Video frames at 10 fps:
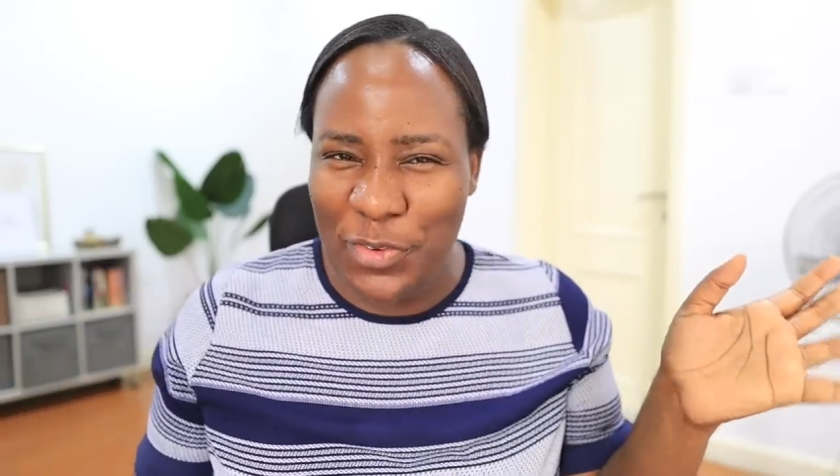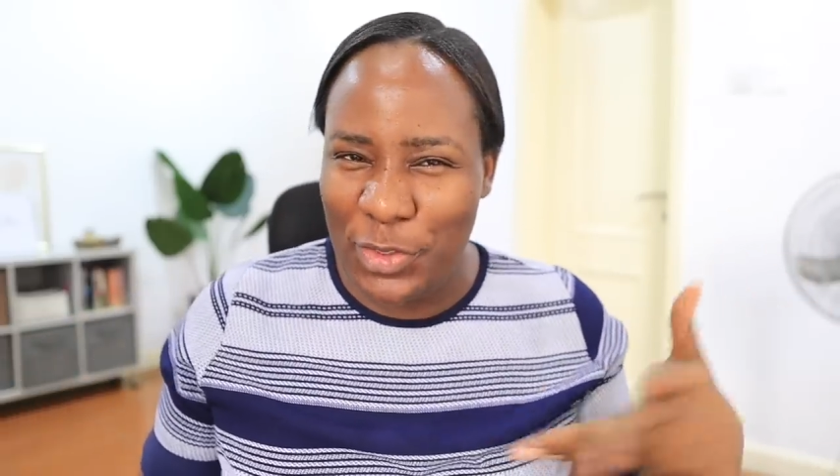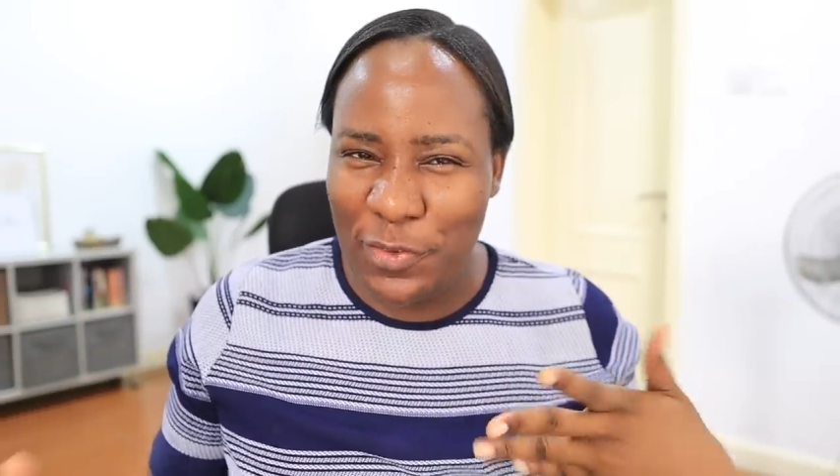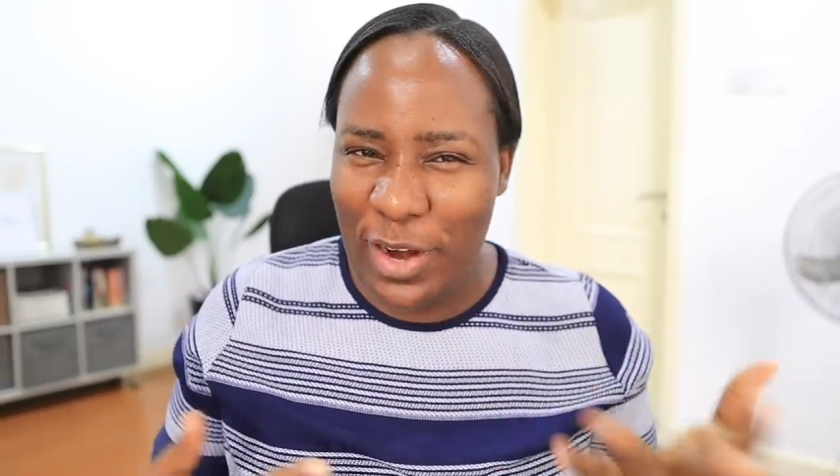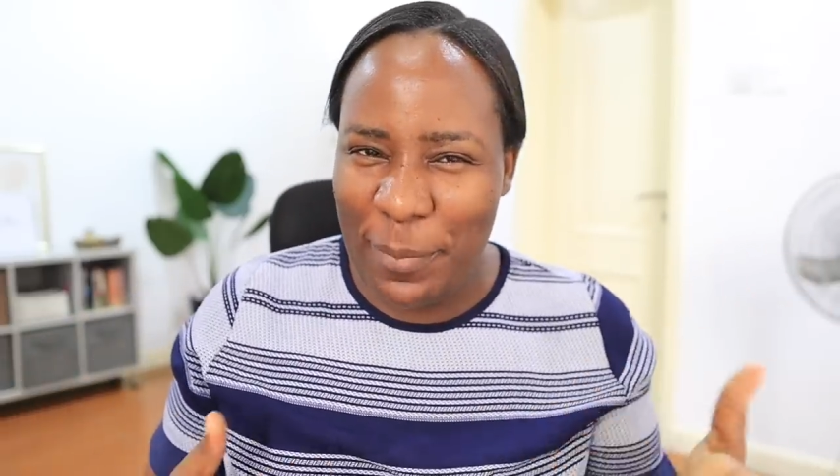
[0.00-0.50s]
in
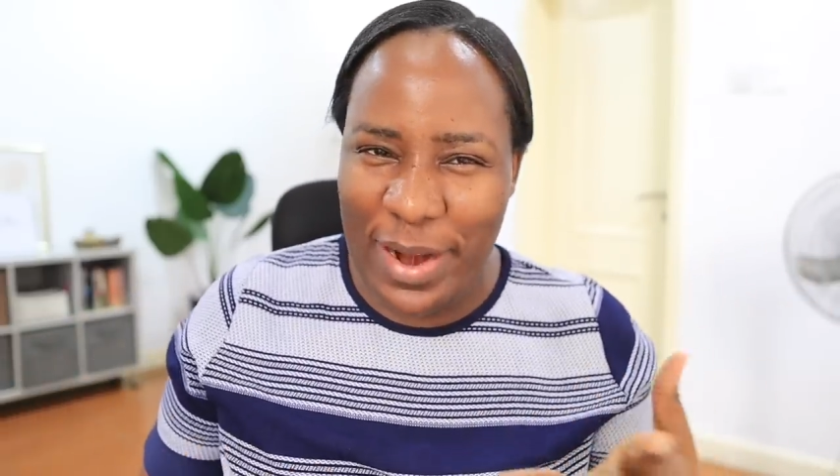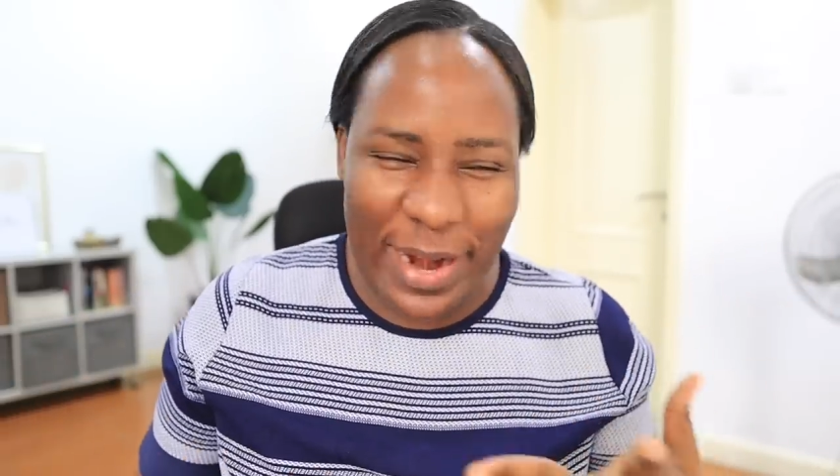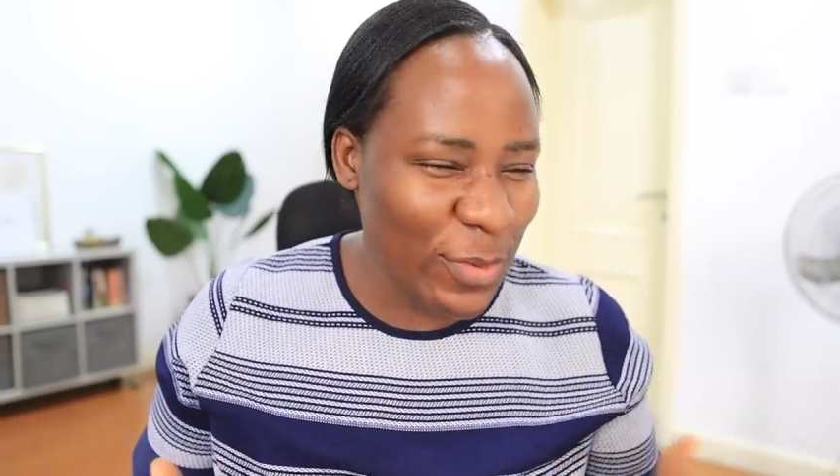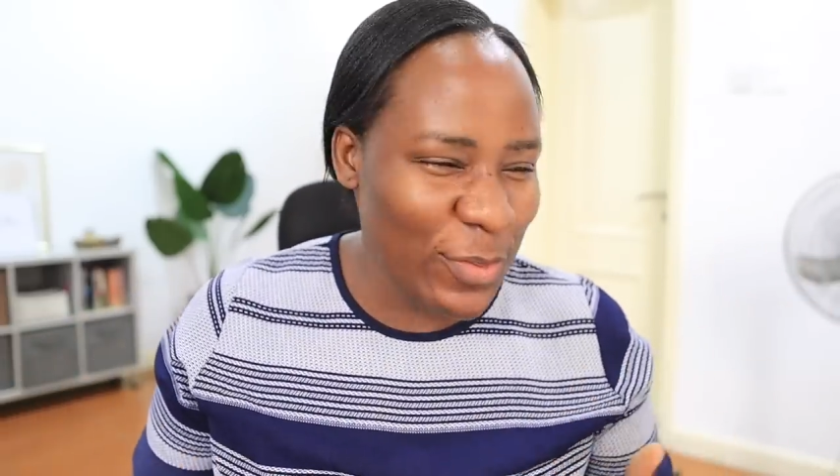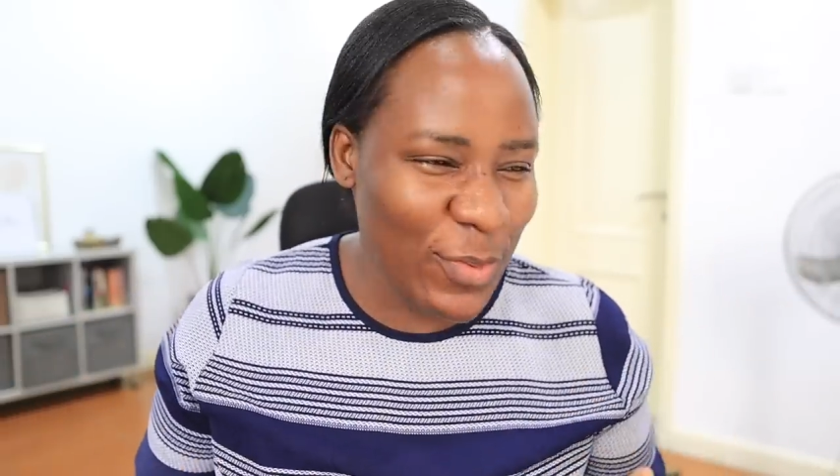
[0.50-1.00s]
front of the camera.
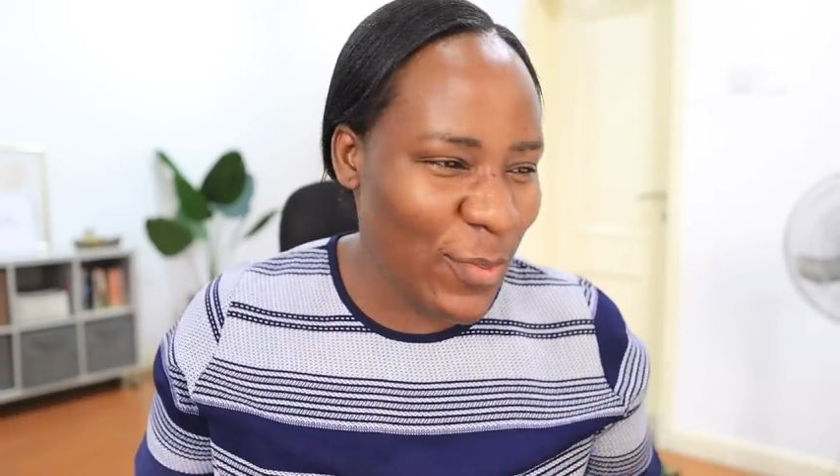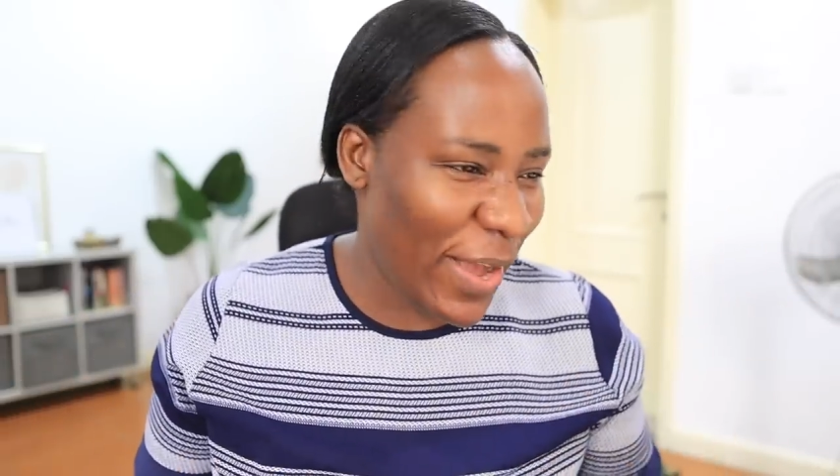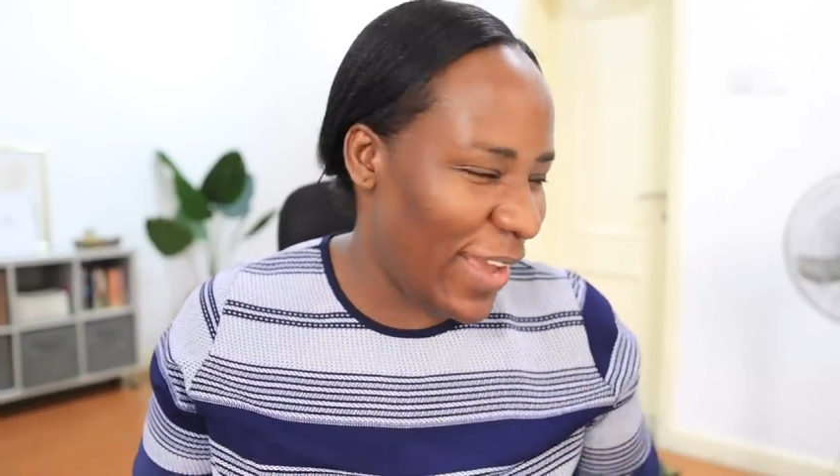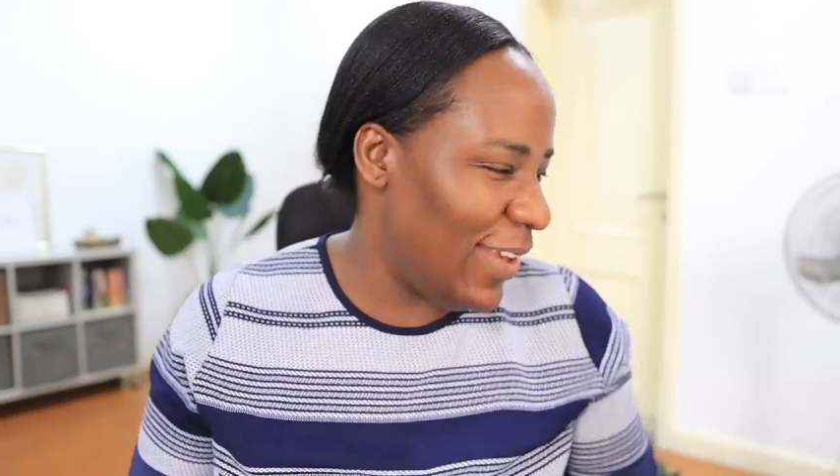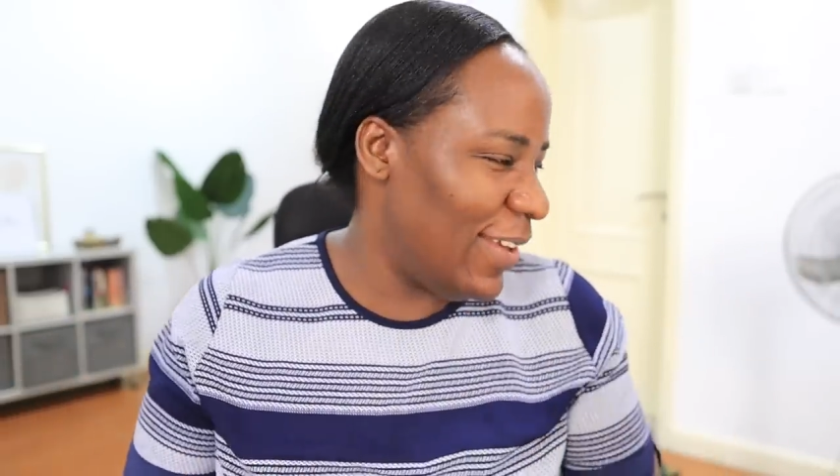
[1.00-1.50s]
I don't know why.